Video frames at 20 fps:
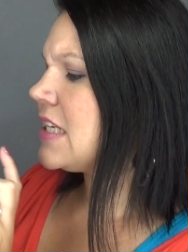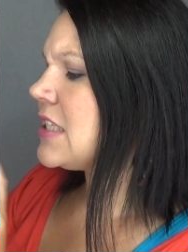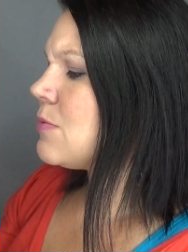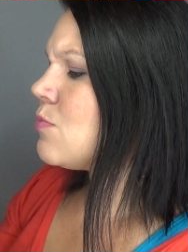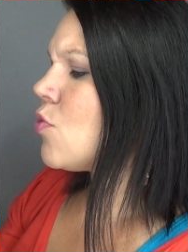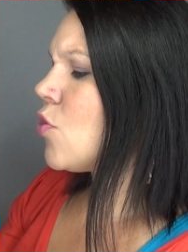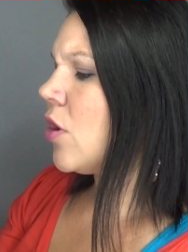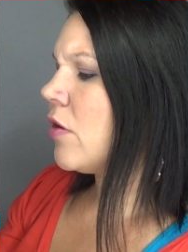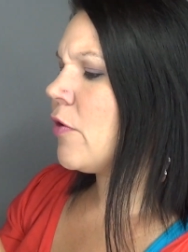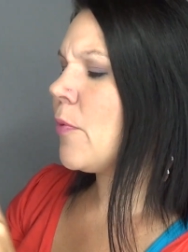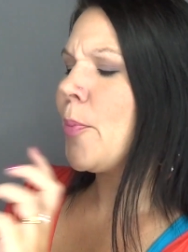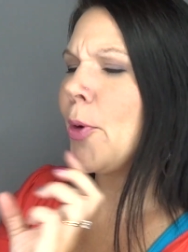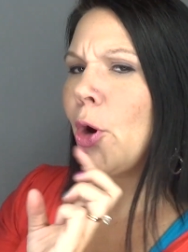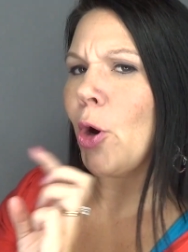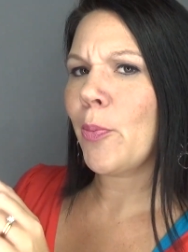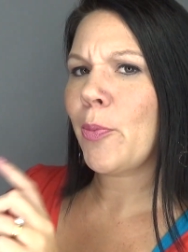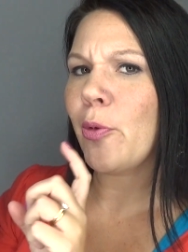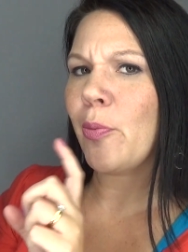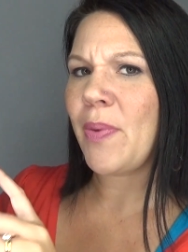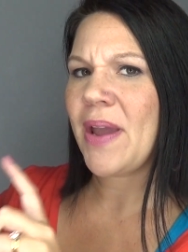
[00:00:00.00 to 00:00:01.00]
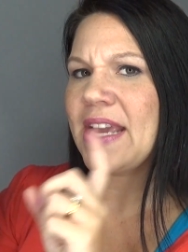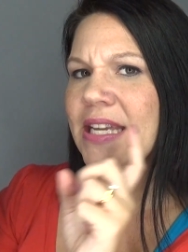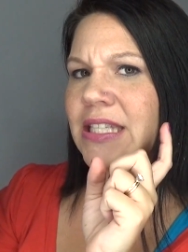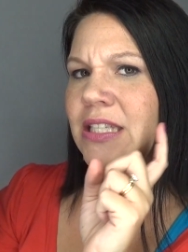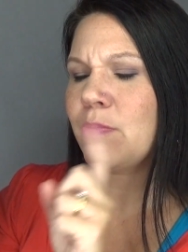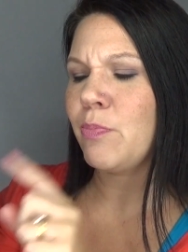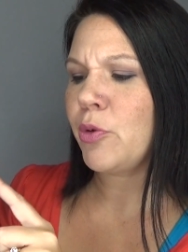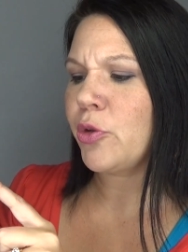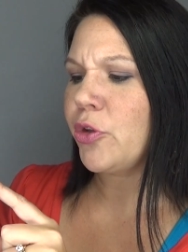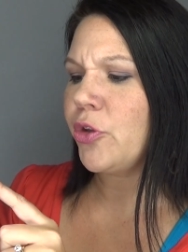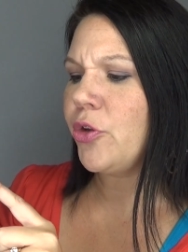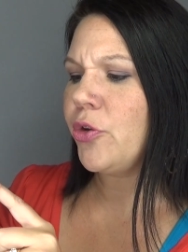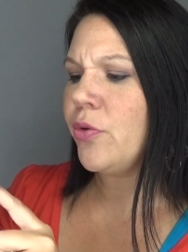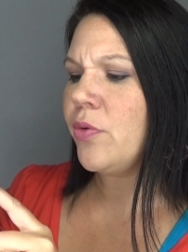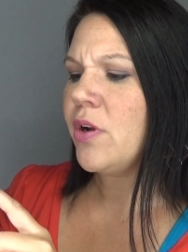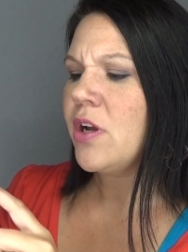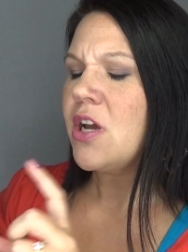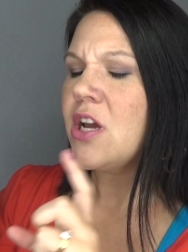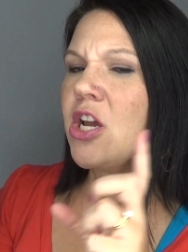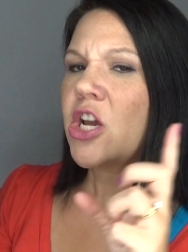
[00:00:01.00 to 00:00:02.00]
It's more of a purple based
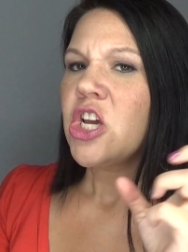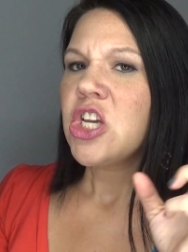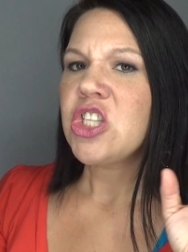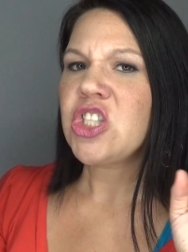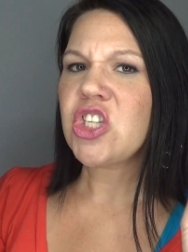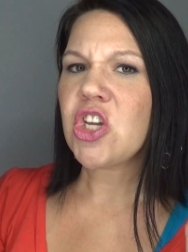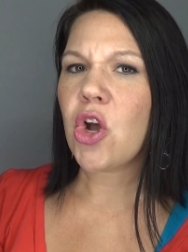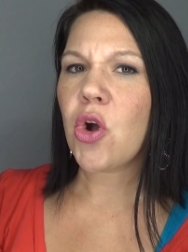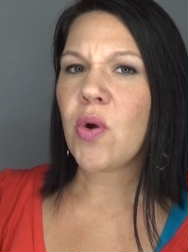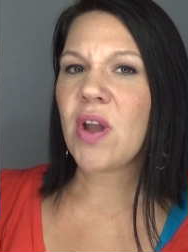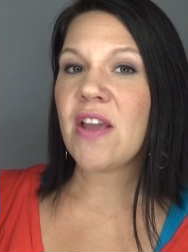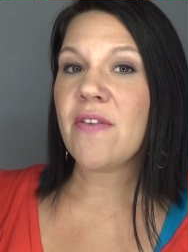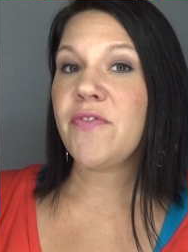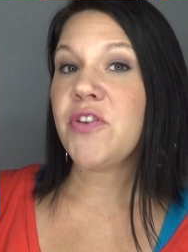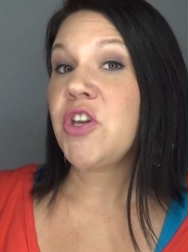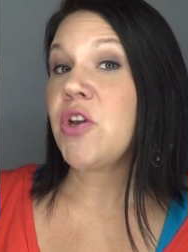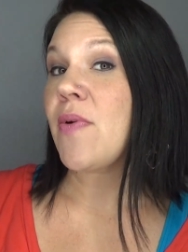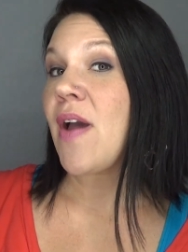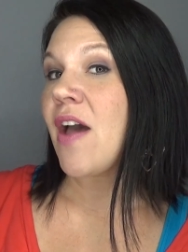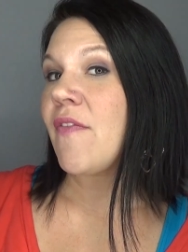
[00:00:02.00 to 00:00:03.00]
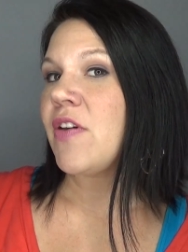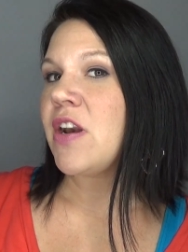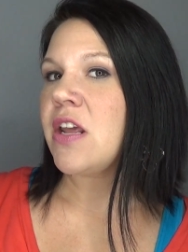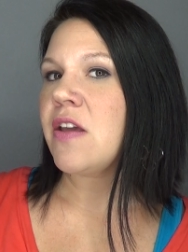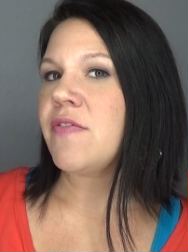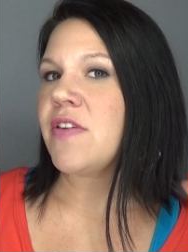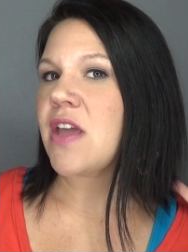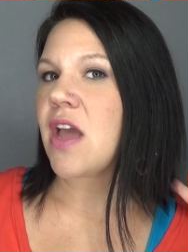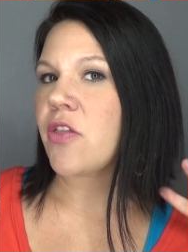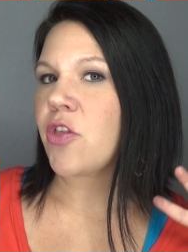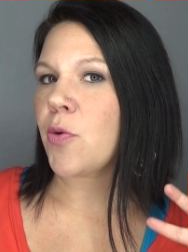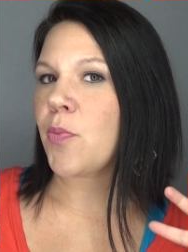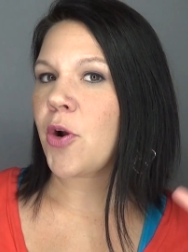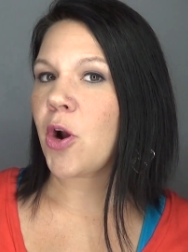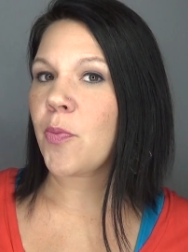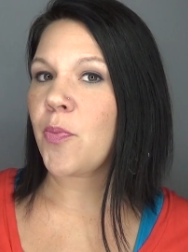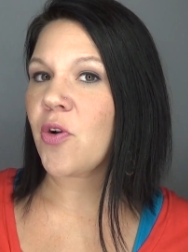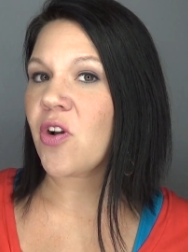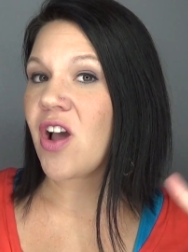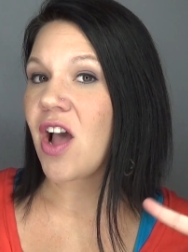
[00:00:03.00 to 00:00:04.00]
blue, so if you have any of the other
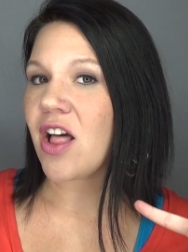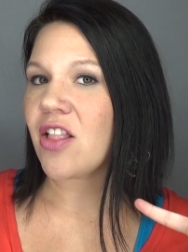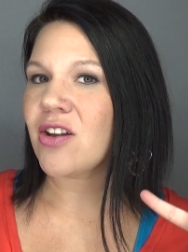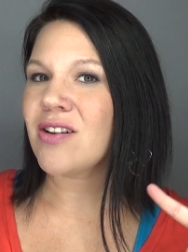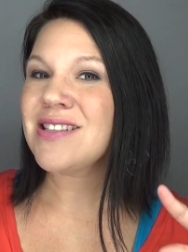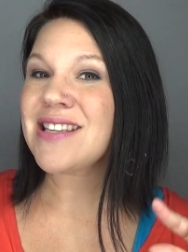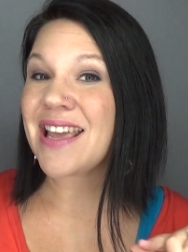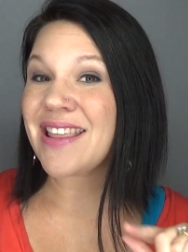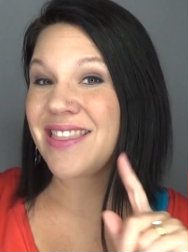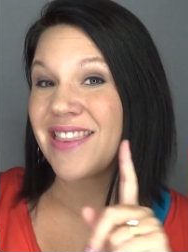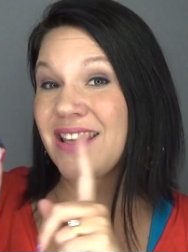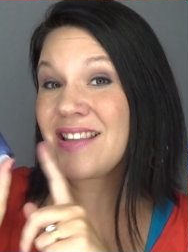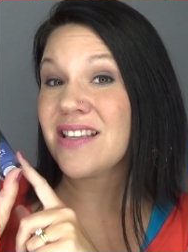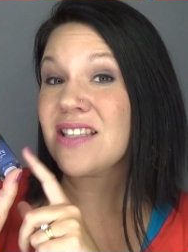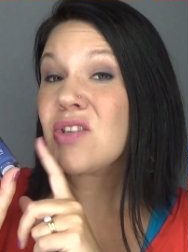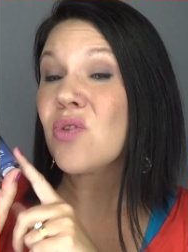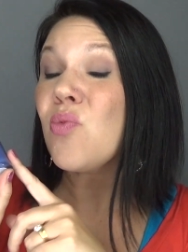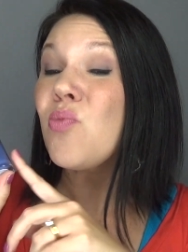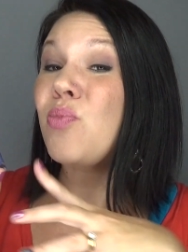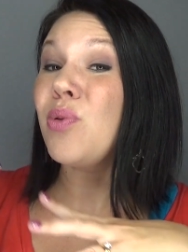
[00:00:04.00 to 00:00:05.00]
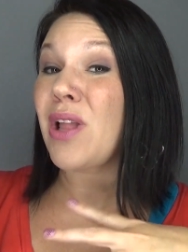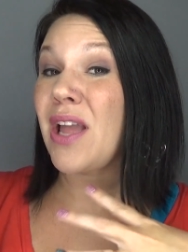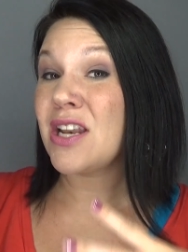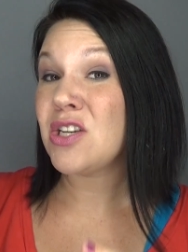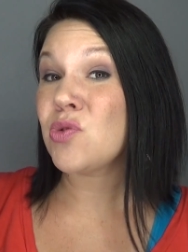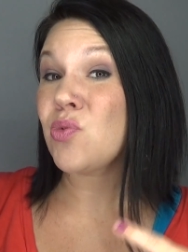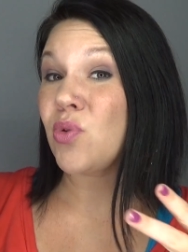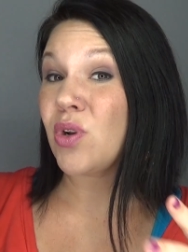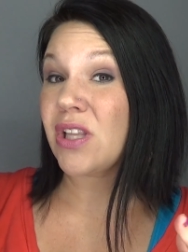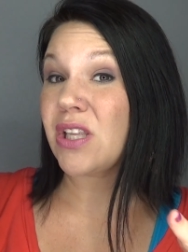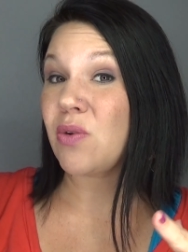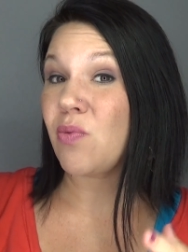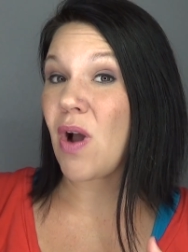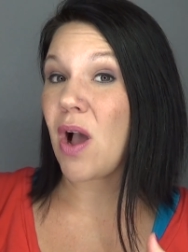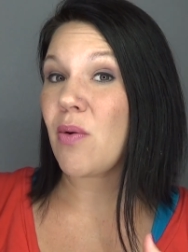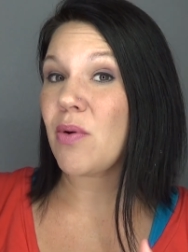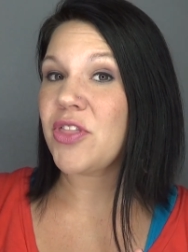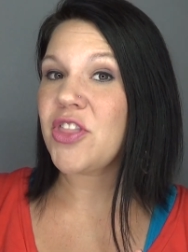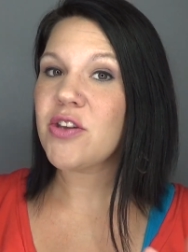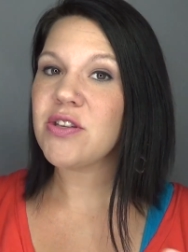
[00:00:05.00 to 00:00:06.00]
purple colors, I think this will blend really
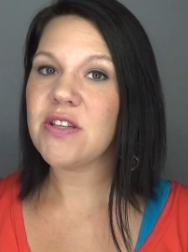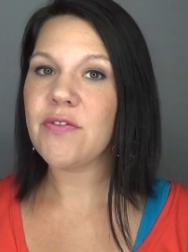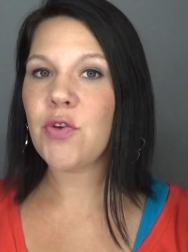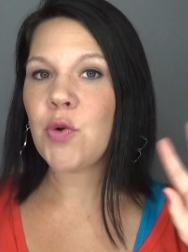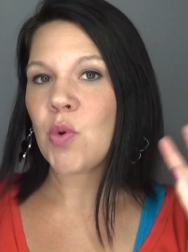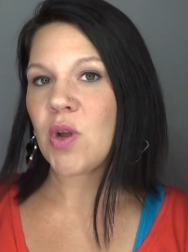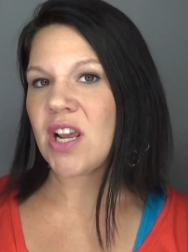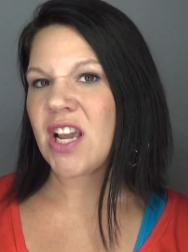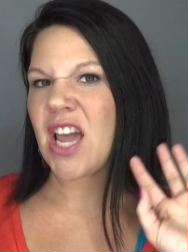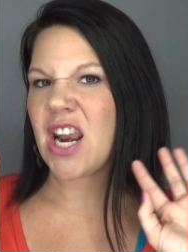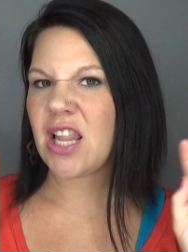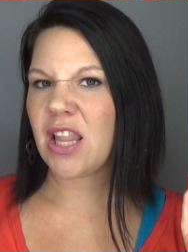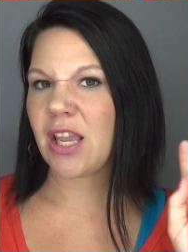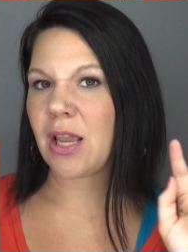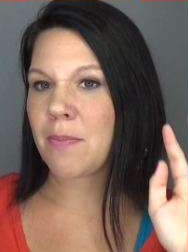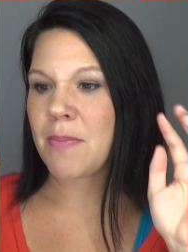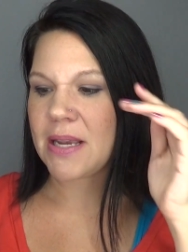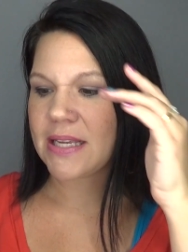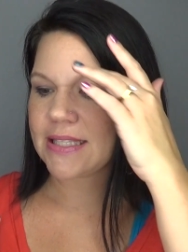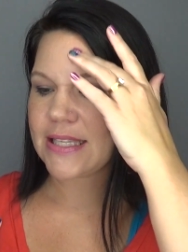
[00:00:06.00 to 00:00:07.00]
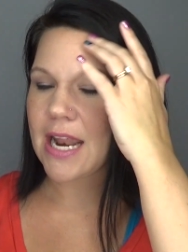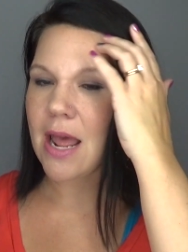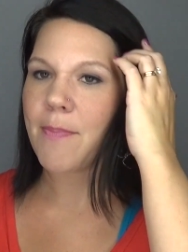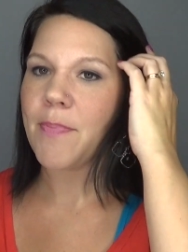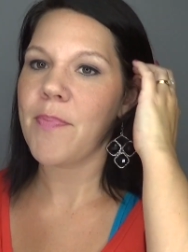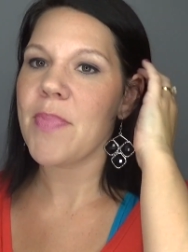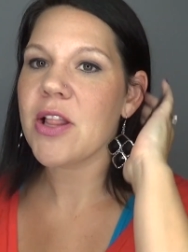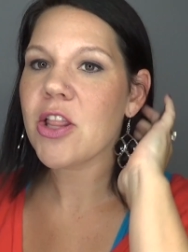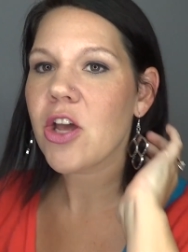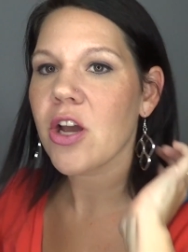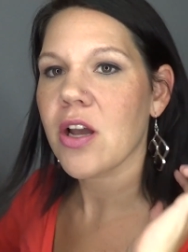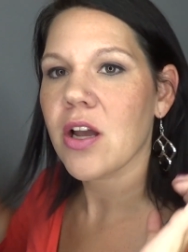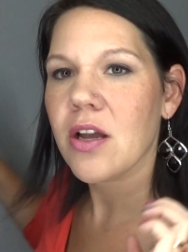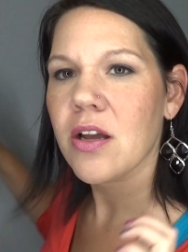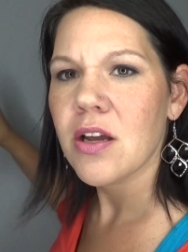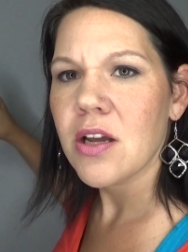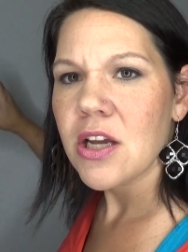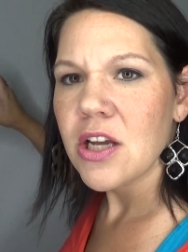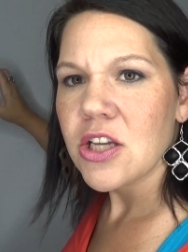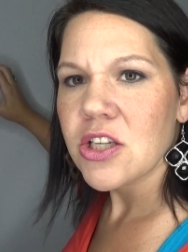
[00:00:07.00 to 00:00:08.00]
well with those if you want to kind of like mix it up. But look,
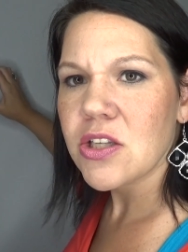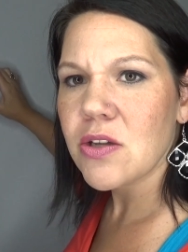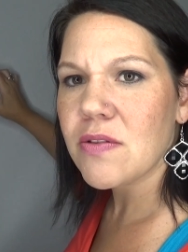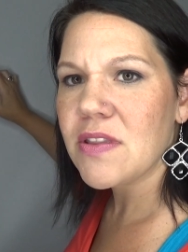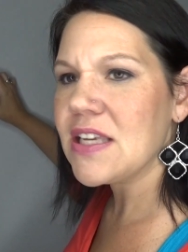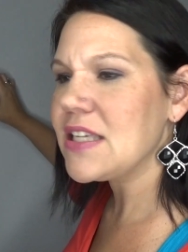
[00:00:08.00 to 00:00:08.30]
so